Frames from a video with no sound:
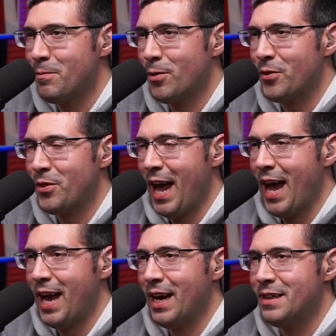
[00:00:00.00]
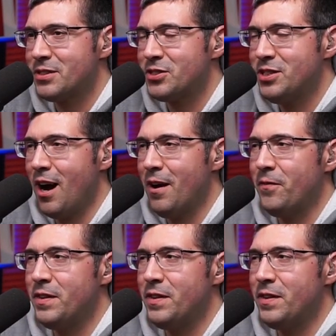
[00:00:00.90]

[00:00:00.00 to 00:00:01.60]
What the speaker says: birthday and the stuff,